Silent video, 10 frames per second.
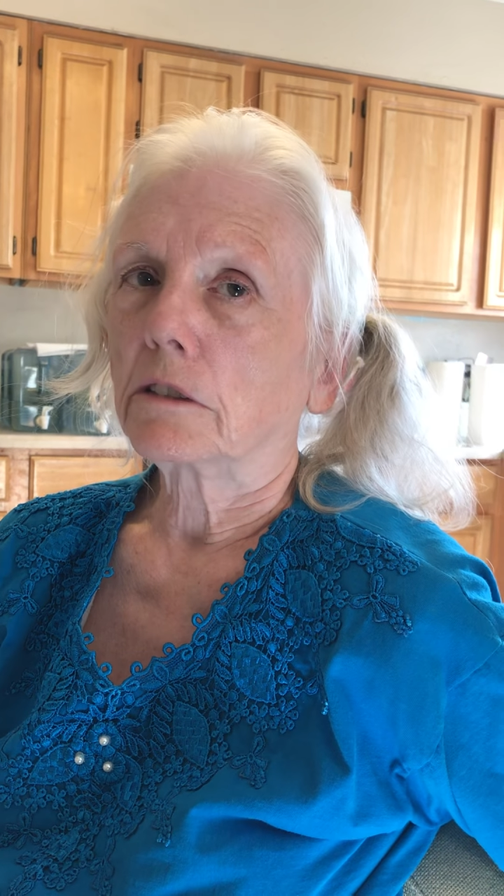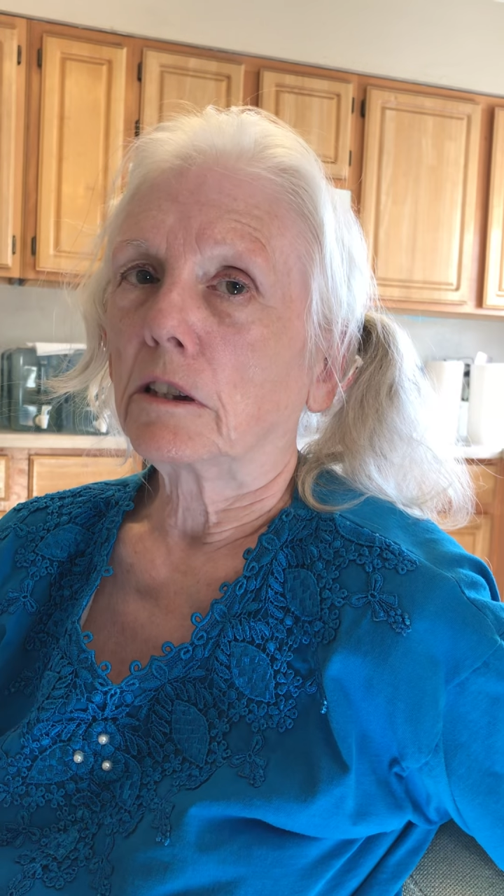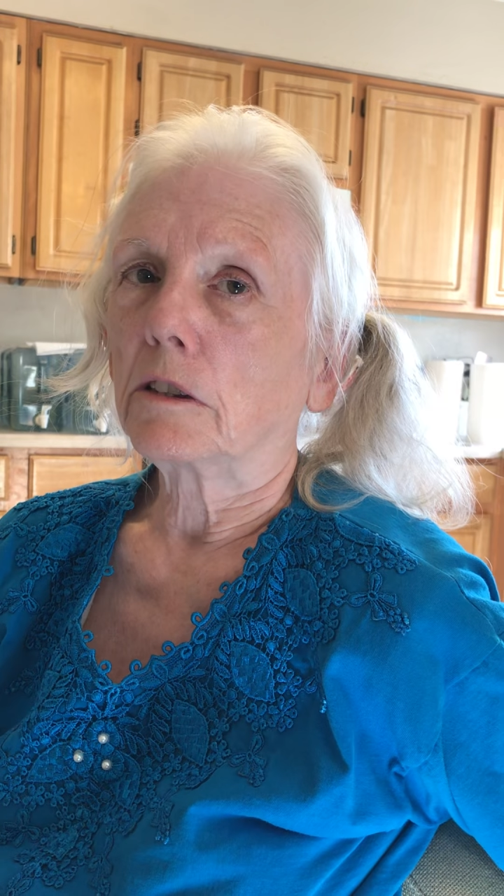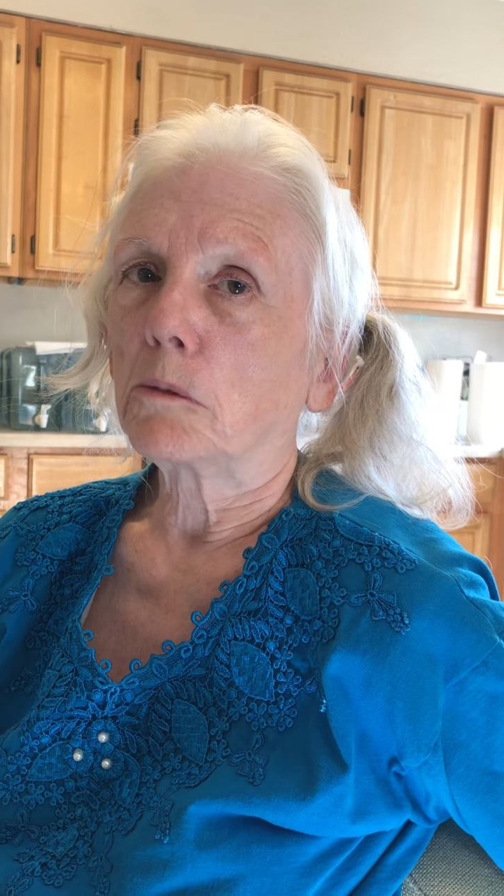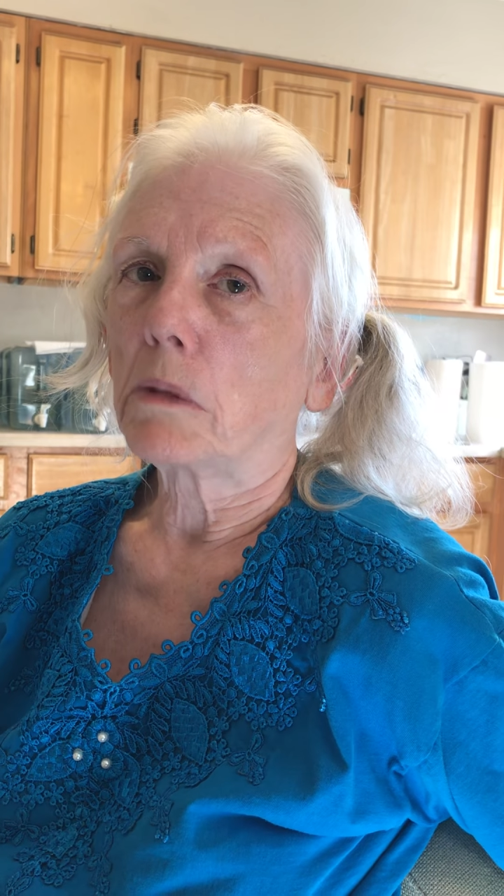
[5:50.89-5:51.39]

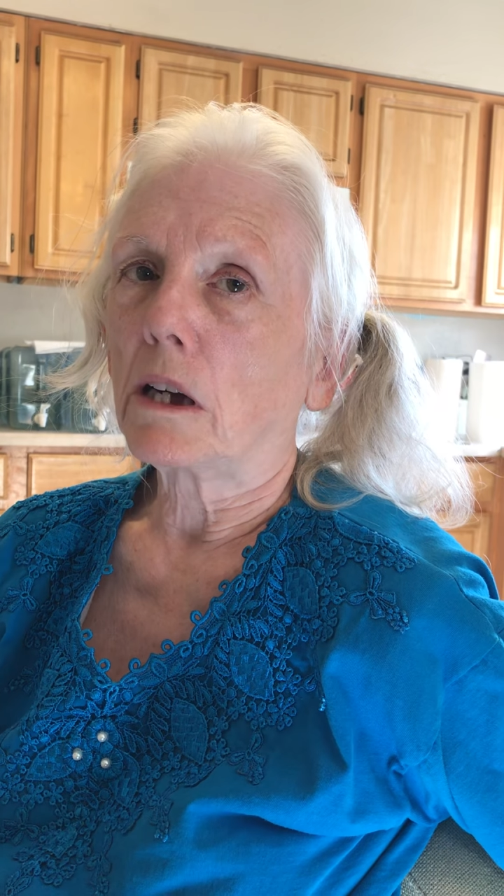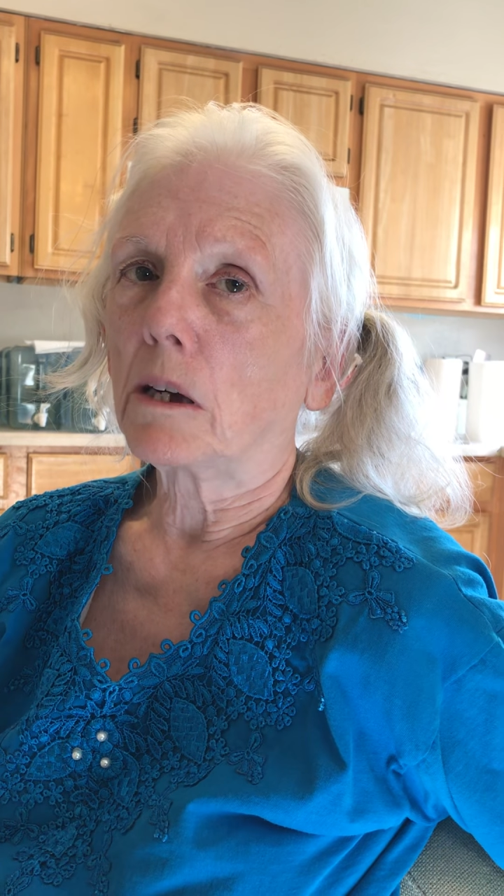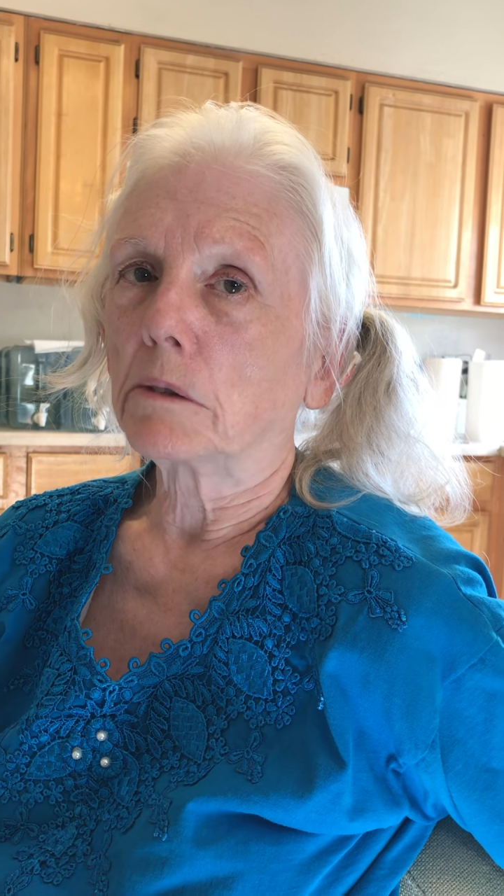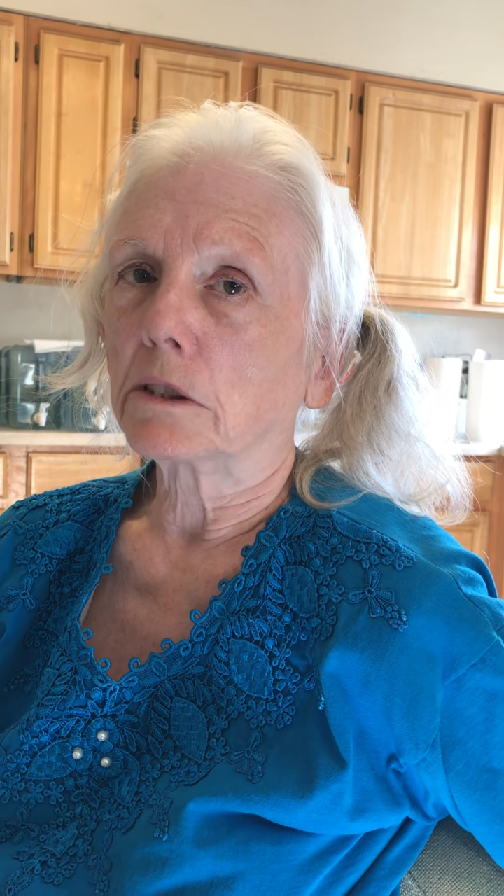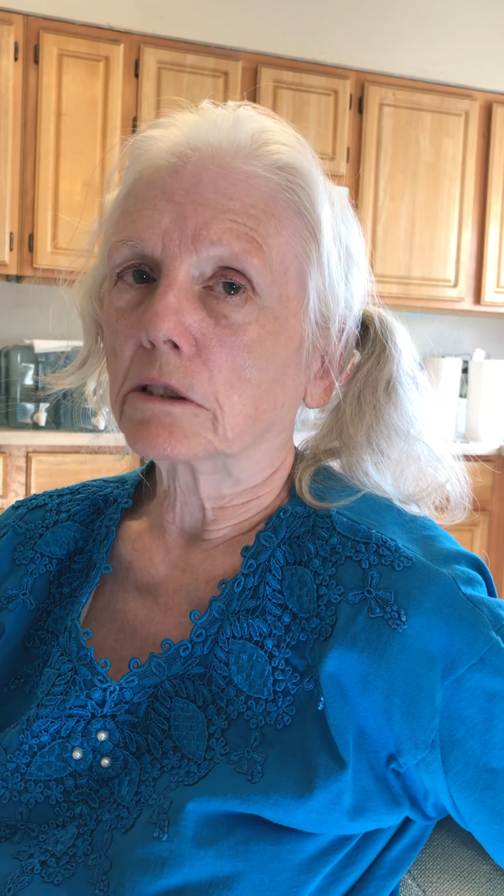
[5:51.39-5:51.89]
in the
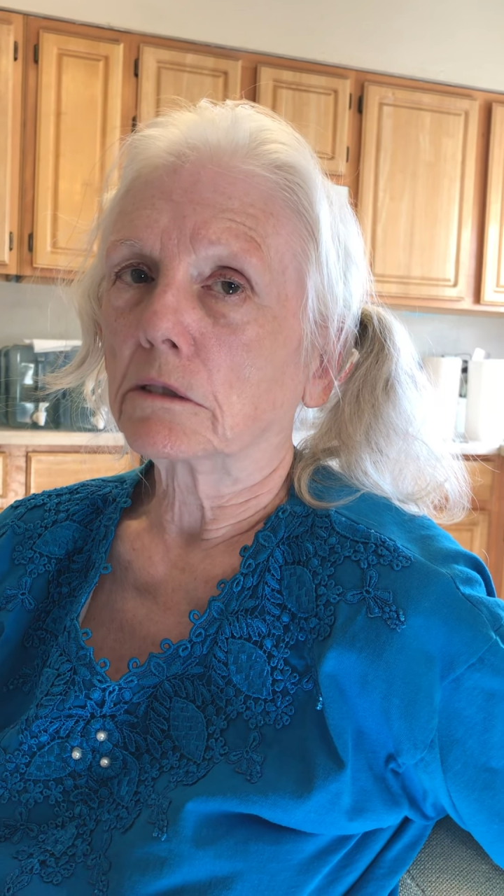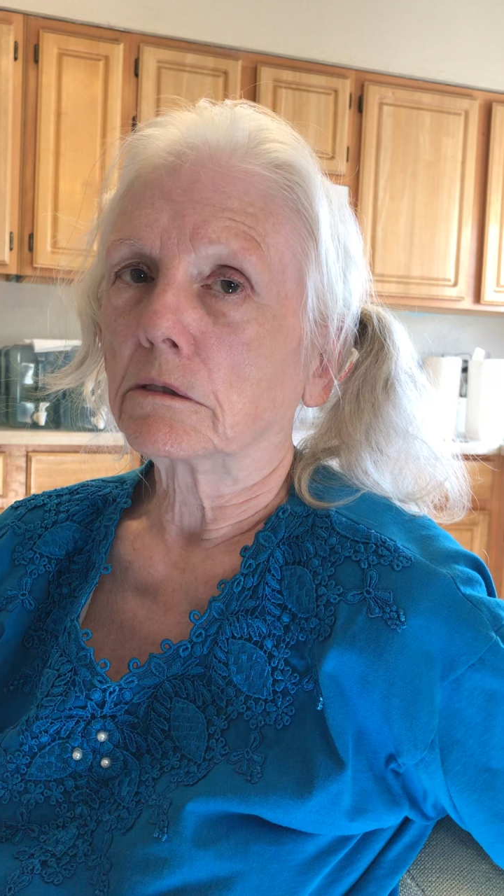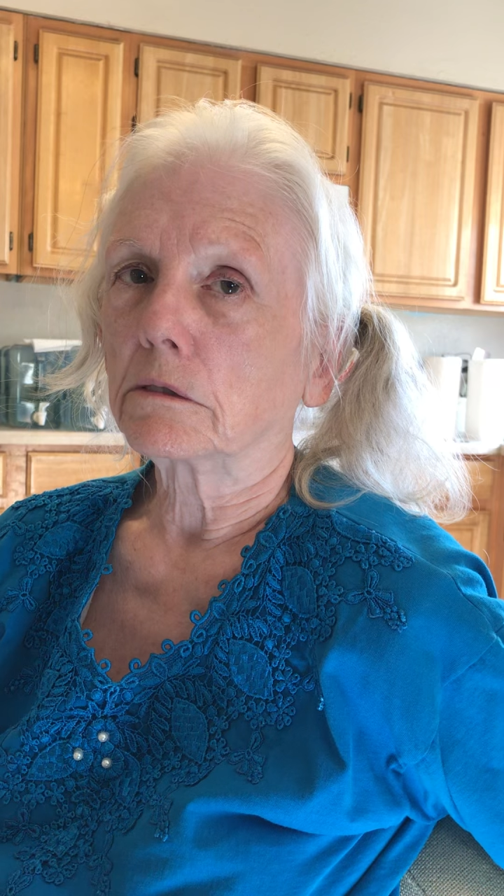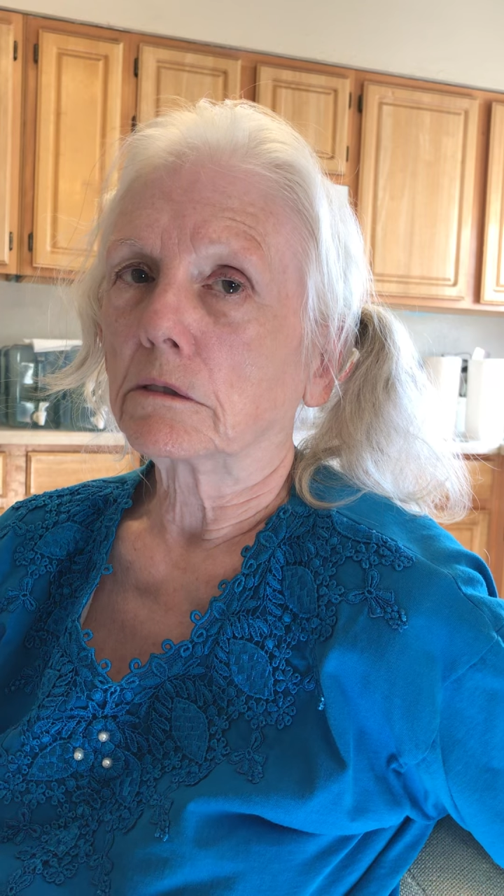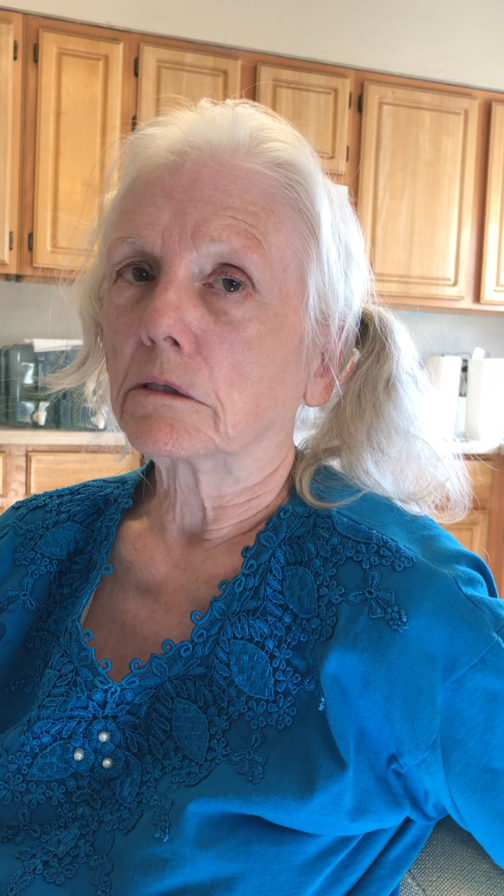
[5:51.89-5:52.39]
Bahamas,
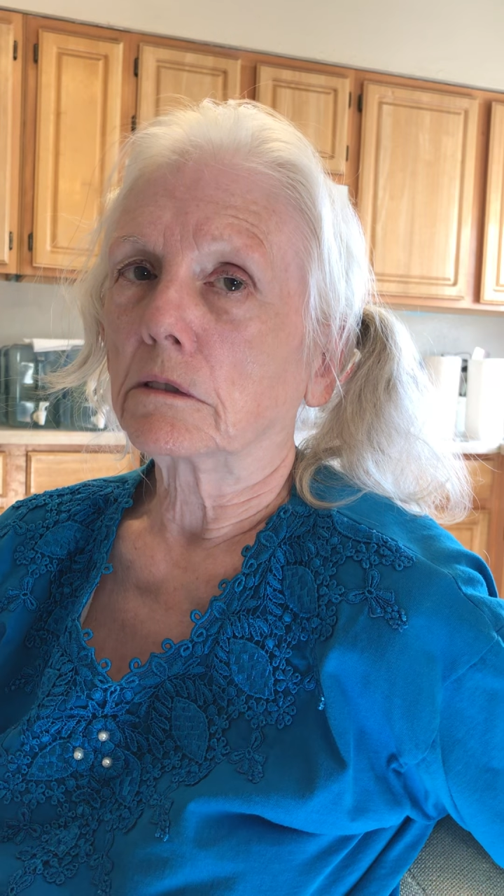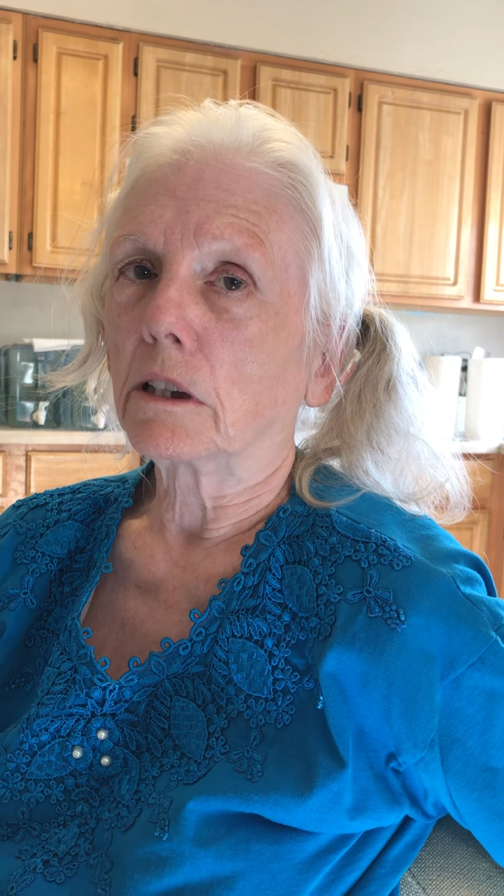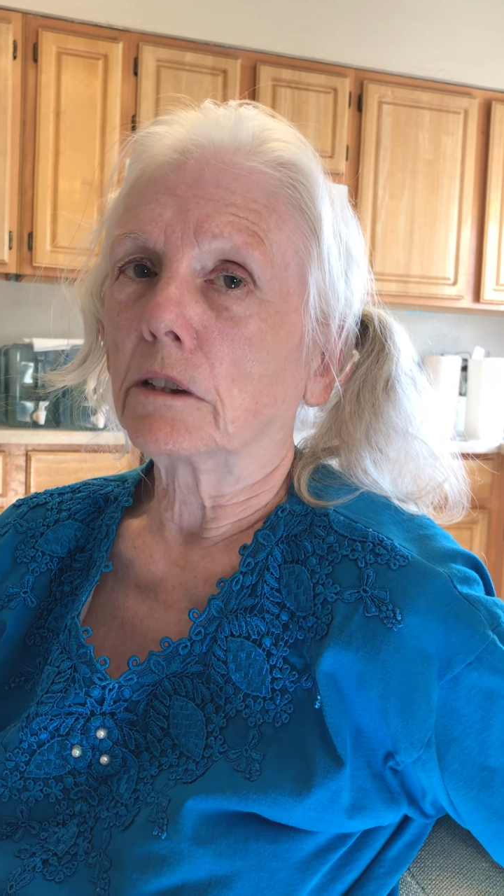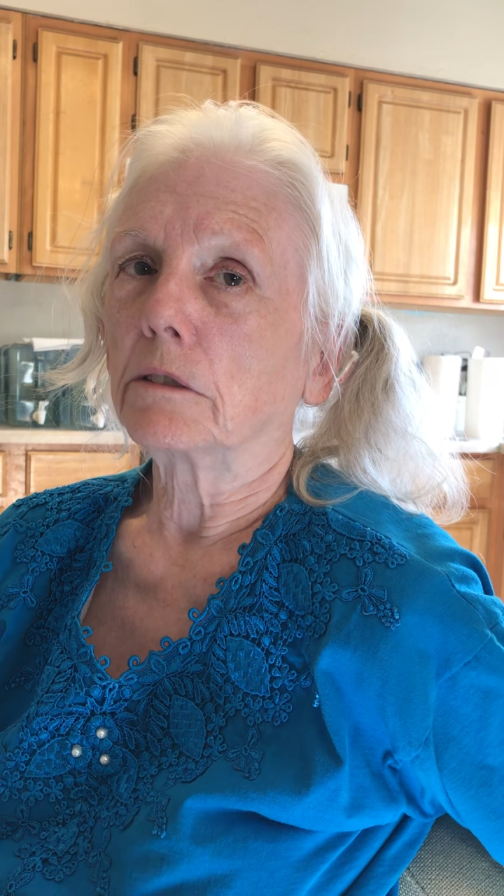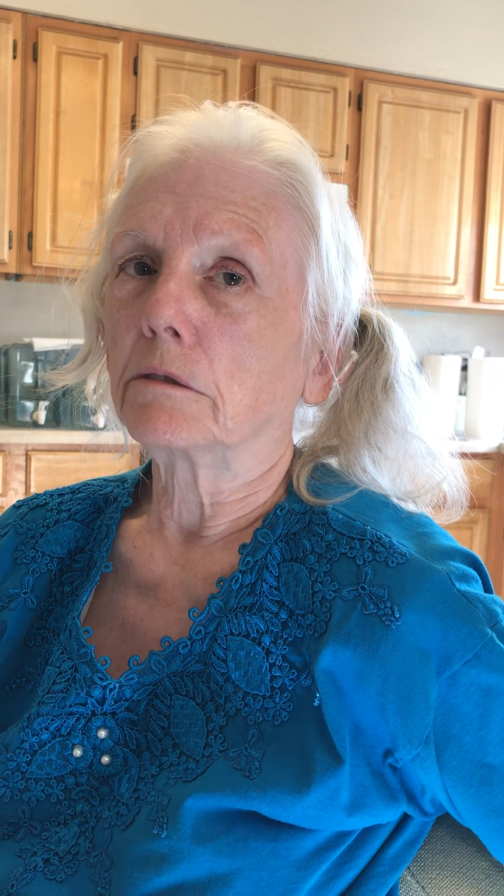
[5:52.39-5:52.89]
okay?